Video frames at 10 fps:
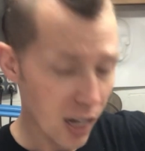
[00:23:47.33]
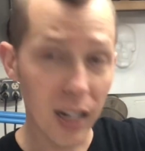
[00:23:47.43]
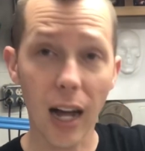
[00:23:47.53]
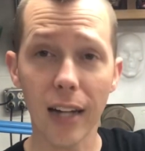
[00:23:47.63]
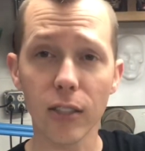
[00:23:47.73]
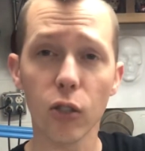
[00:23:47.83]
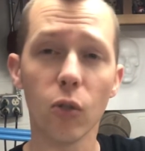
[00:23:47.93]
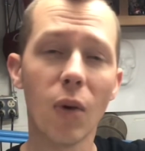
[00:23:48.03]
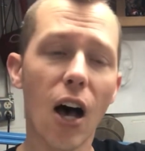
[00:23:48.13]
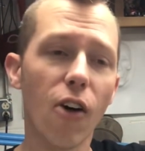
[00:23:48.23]

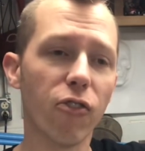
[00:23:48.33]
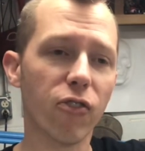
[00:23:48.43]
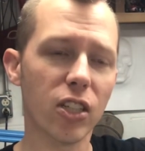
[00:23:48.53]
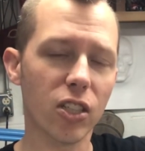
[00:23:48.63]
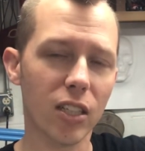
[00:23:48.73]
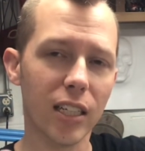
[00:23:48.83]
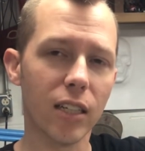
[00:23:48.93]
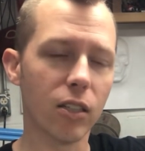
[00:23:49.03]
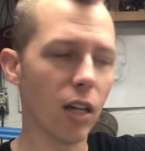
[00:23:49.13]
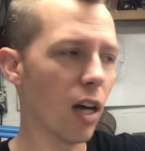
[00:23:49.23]
Costume officially
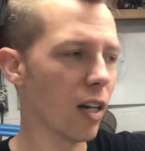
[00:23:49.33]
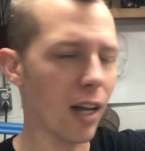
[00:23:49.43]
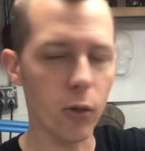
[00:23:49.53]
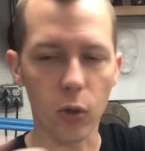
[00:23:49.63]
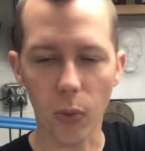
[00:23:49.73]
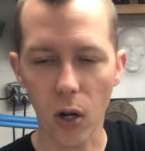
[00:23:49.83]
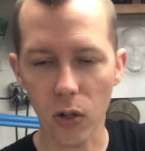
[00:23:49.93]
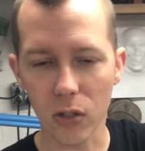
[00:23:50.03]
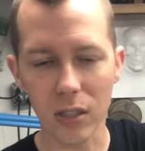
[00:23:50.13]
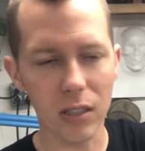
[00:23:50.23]
done. Not doing the
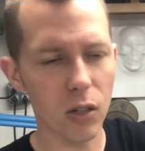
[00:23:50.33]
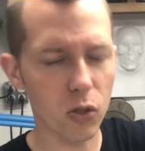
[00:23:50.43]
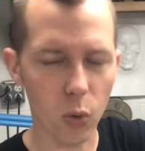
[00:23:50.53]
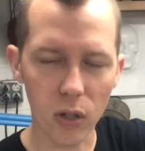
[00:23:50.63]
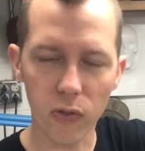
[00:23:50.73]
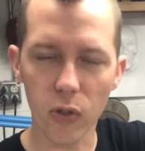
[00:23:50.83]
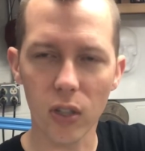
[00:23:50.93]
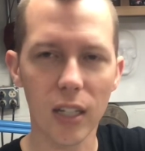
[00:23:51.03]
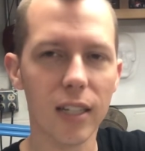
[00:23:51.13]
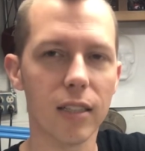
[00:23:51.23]
pauldrons, you know, shorted a few
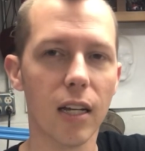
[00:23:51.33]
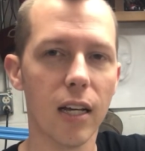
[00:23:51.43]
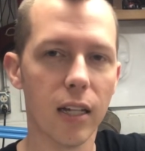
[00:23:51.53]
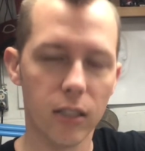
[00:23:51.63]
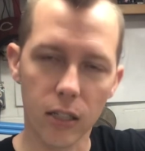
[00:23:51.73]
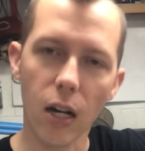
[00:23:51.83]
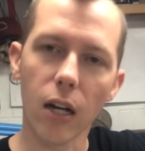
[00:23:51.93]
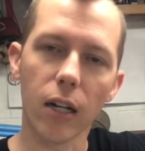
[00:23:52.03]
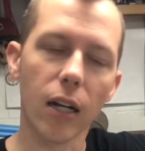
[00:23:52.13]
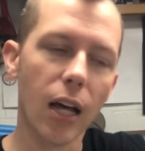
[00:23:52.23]
things. It's
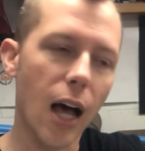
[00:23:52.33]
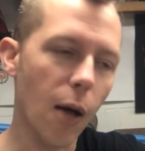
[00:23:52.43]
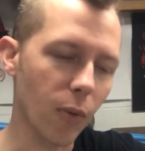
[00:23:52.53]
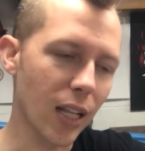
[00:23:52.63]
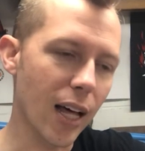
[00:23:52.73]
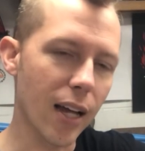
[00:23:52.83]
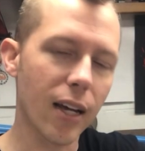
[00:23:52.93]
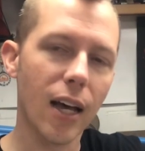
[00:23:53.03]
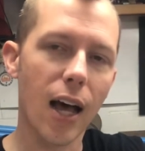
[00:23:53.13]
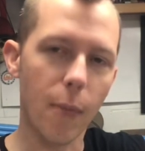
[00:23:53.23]
done. I'm glad.
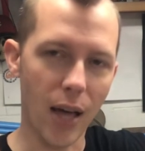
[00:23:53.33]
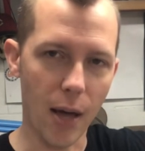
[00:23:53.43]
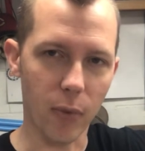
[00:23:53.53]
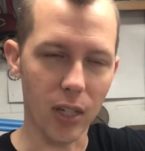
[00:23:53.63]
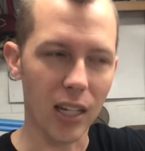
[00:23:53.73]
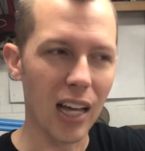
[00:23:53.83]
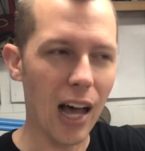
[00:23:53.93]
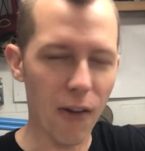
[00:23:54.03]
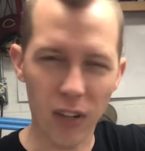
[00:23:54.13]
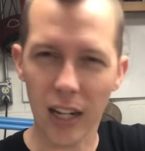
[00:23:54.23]
I'm happy.
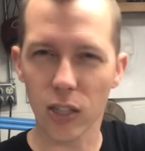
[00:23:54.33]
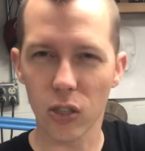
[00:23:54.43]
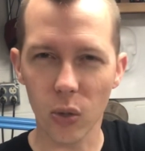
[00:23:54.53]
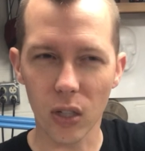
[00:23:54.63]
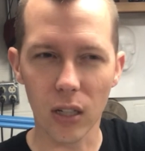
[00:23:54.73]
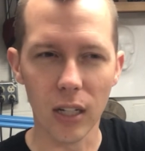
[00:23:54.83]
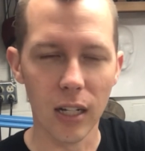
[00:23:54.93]
I feel like I should do a